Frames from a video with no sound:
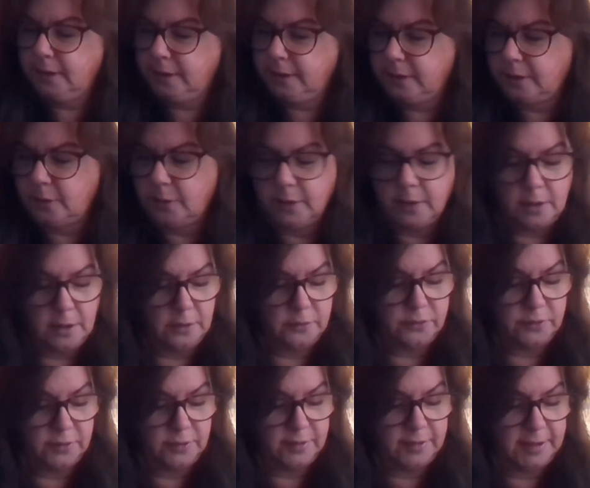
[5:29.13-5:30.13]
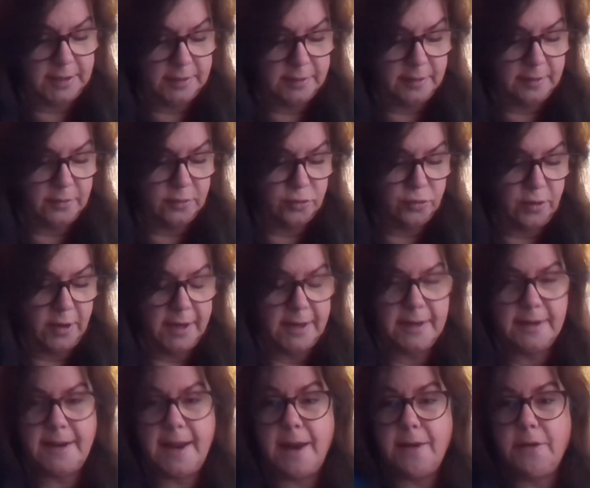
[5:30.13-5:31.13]
You know, I can't just stick to the straight
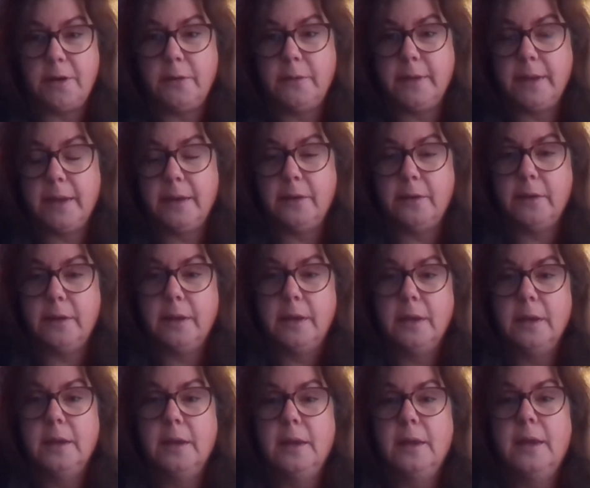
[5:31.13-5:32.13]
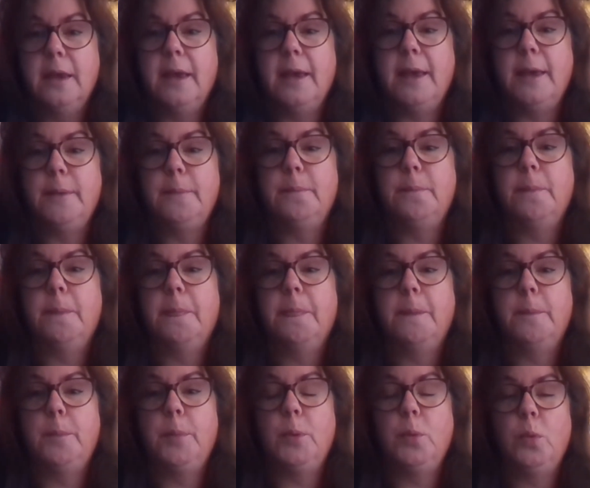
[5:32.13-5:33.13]
and narrow, can I?
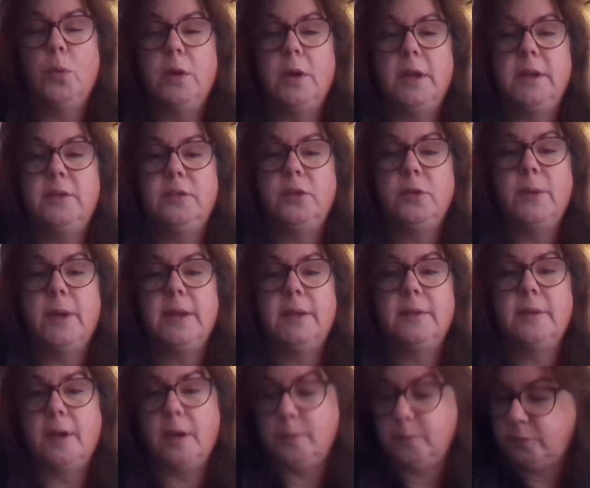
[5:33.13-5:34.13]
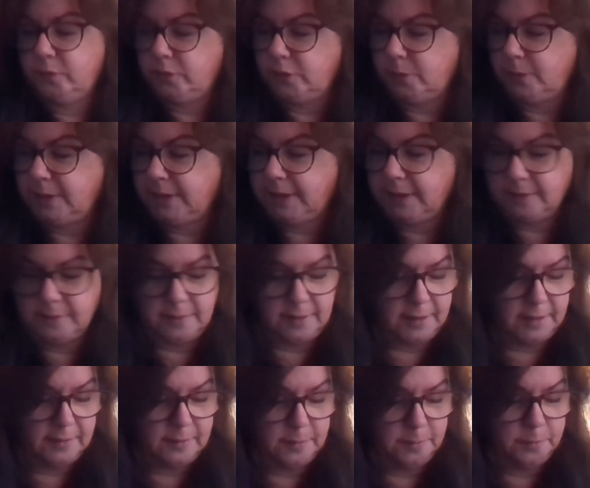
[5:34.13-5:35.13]
But what I do end up doing
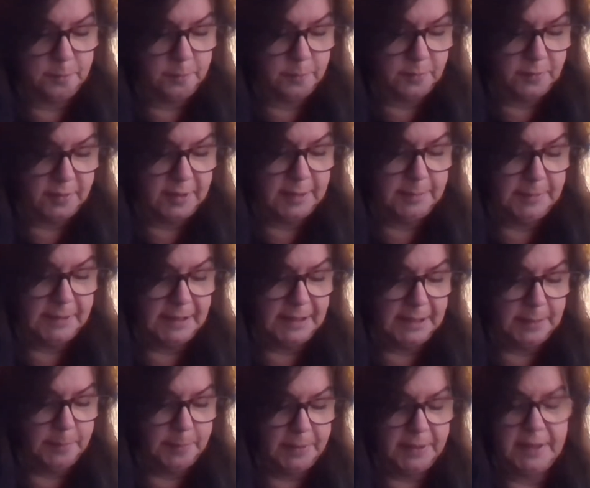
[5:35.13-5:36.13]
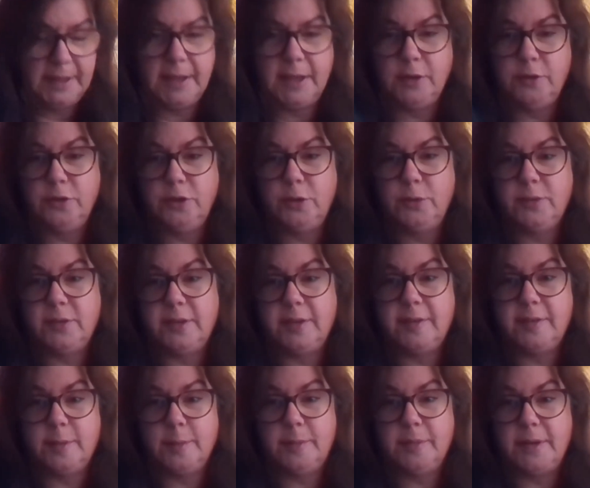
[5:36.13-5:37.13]
is seemingly picking new
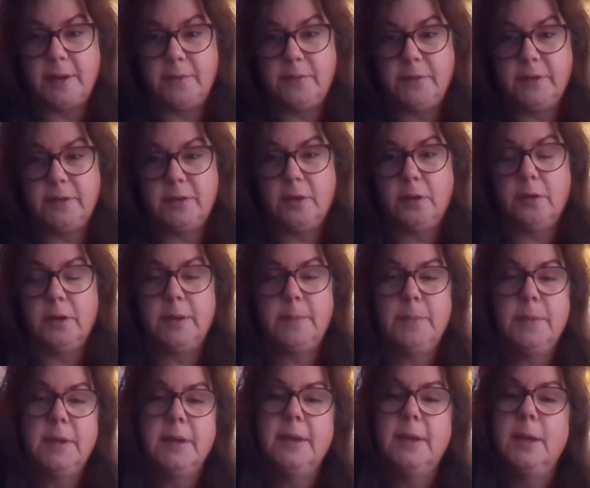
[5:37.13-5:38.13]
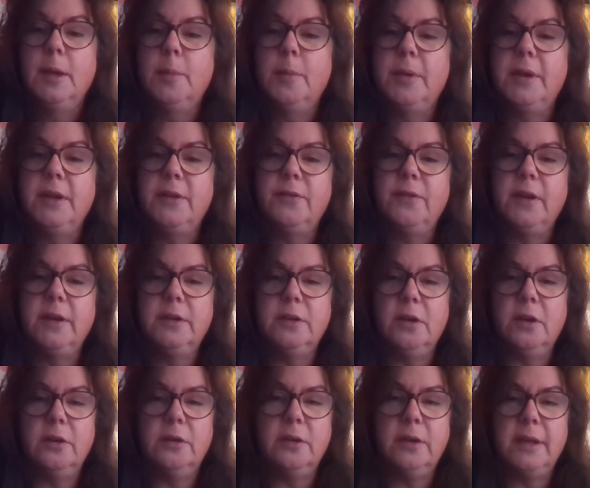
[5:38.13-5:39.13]
systems every time. But if I'd
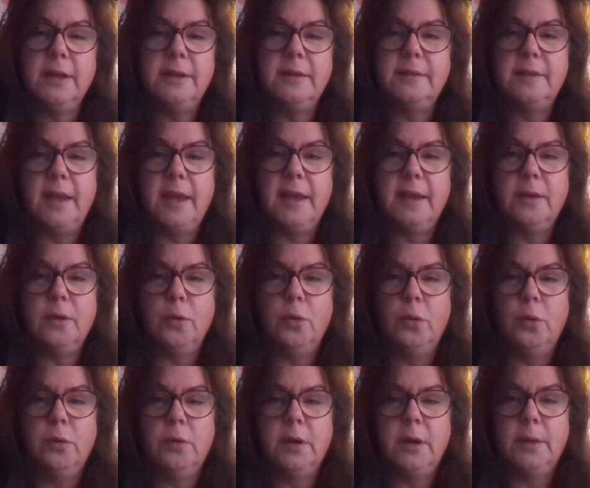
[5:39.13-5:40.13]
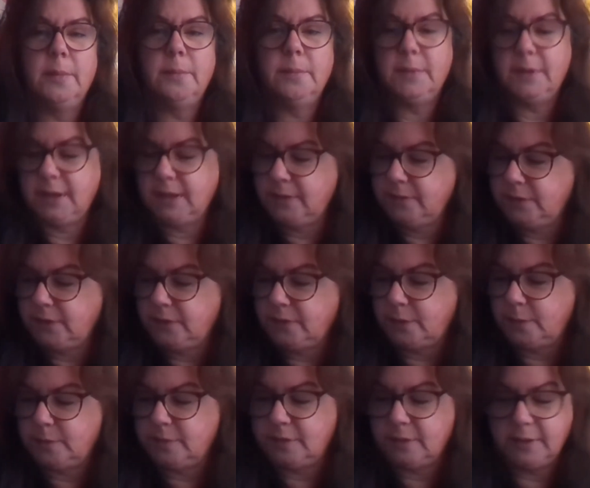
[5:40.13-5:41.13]
get a deck, or even if
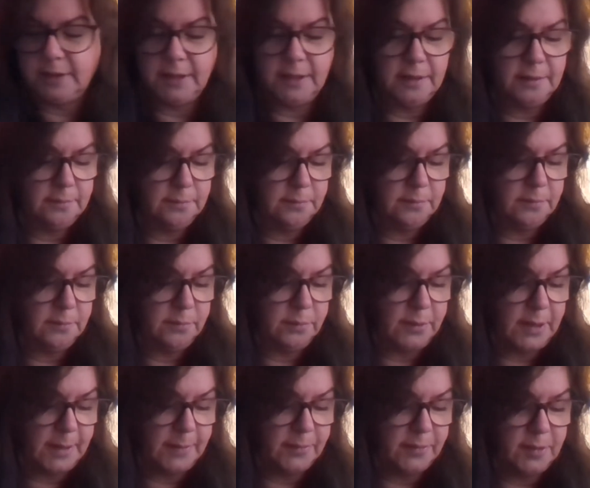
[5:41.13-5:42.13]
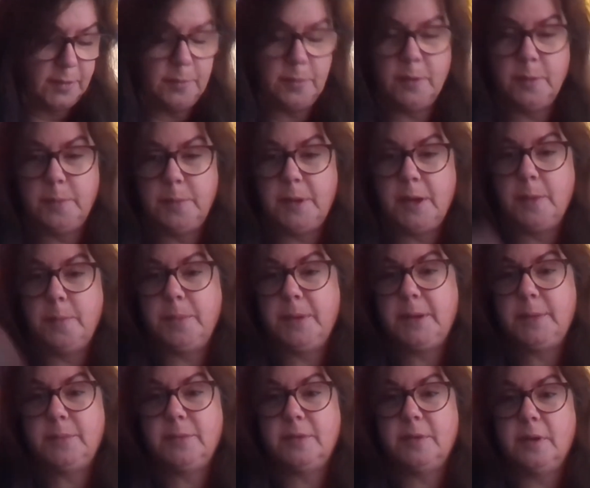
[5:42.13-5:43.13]
I was looking perhaps at the
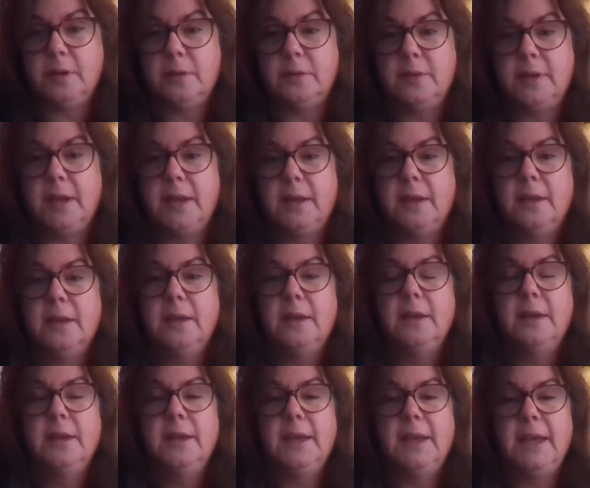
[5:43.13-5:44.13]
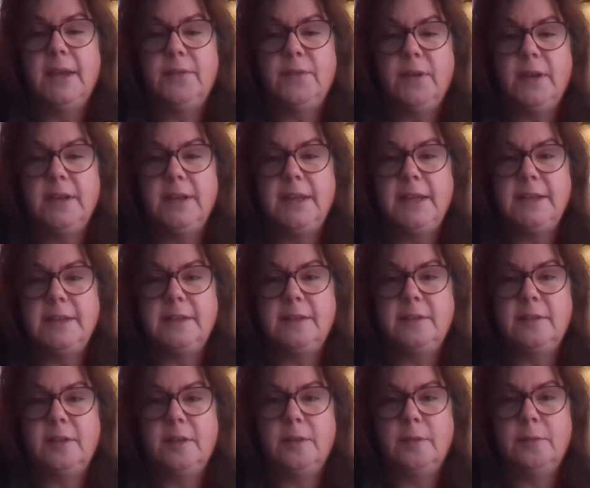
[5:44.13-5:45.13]
Pip-style deck, if I needed
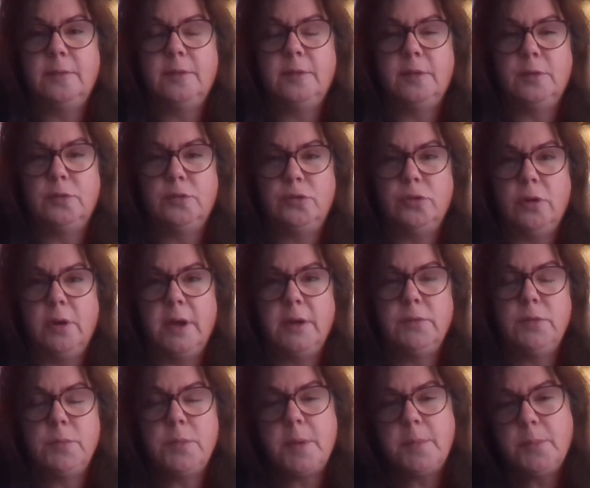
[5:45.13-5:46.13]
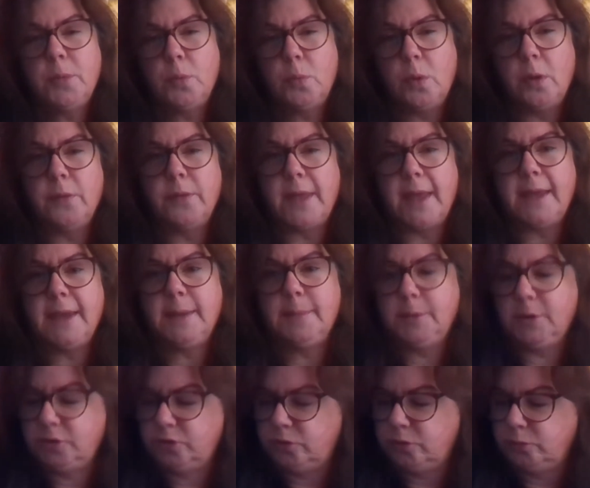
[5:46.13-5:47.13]
to try and remember what that
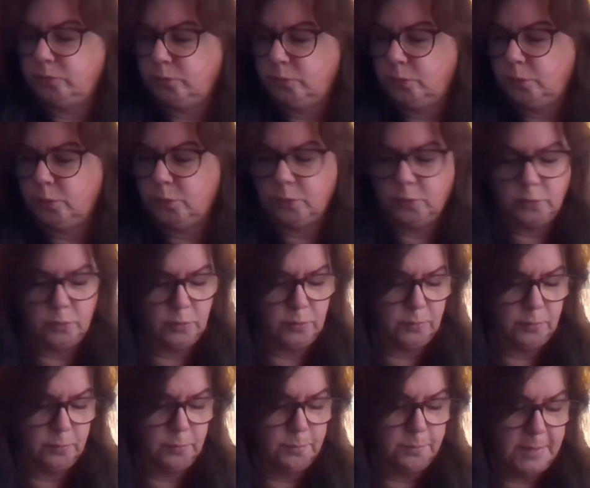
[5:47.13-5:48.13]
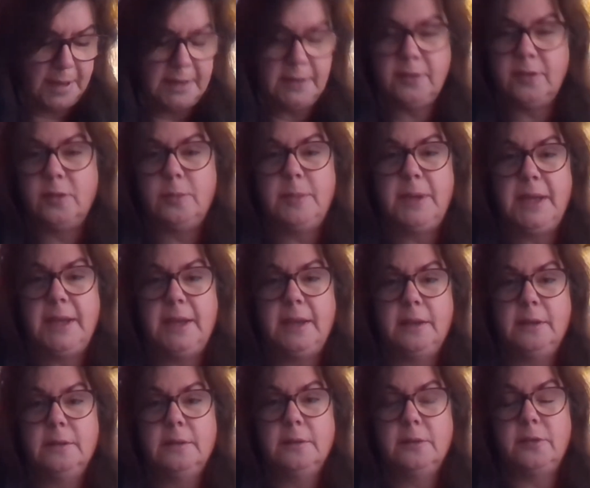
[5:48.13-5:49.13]
image meant to me
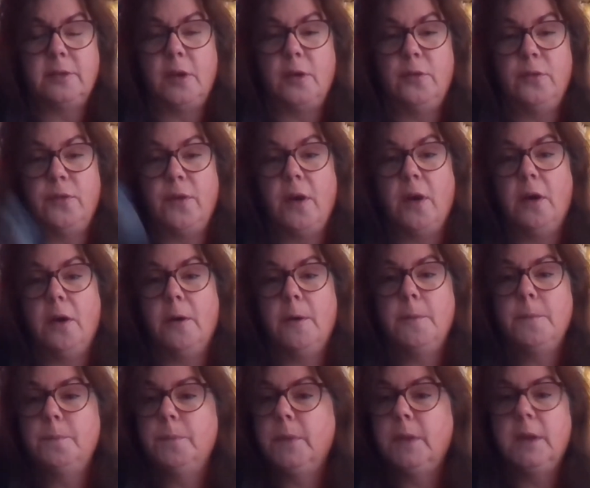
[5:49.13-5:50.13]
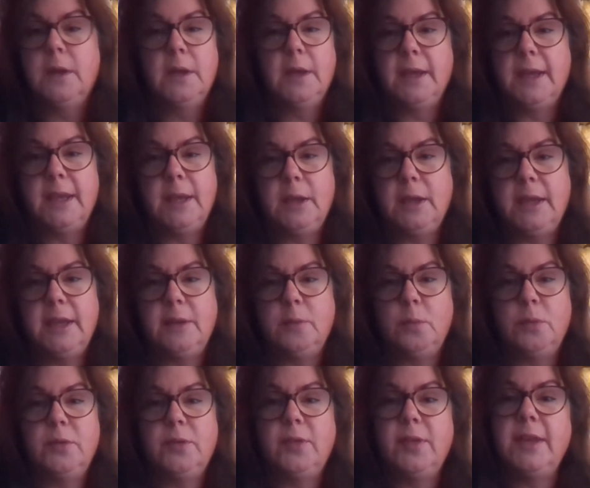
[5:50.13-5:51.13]
so far, it
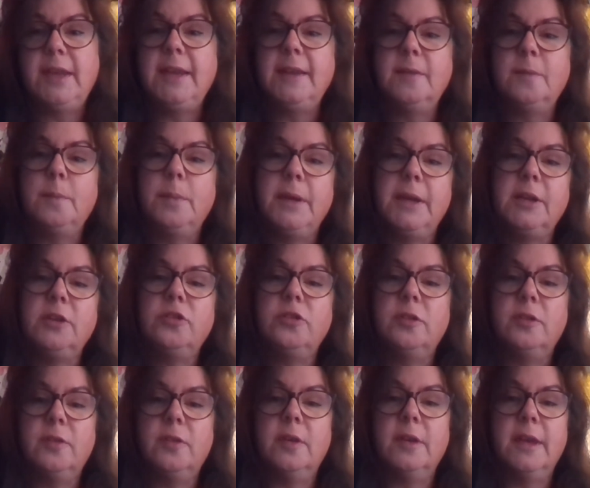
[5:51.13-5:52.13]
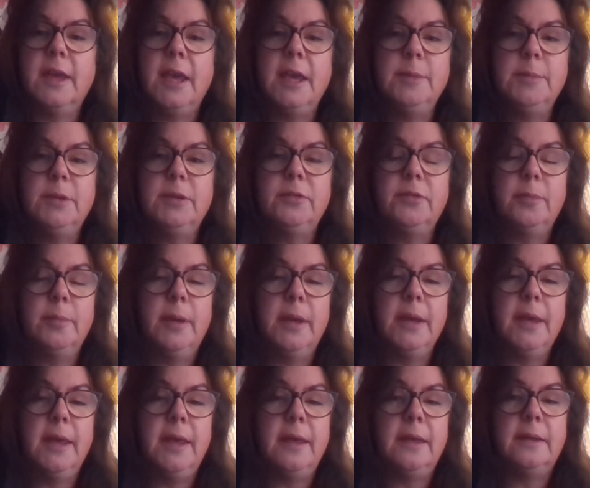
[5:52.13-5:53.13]
was these pictures that came into my
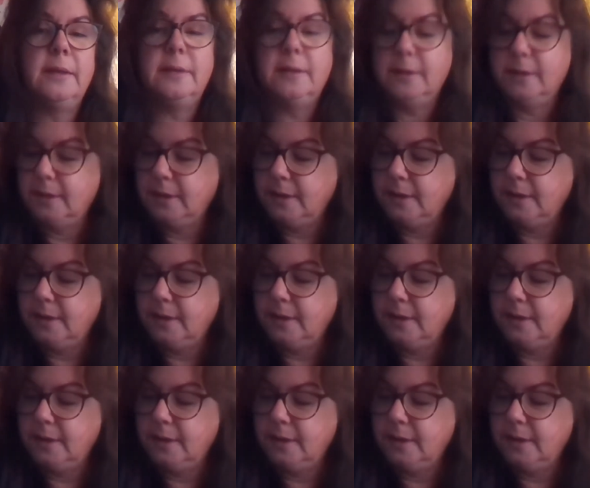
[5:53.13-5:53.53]
head.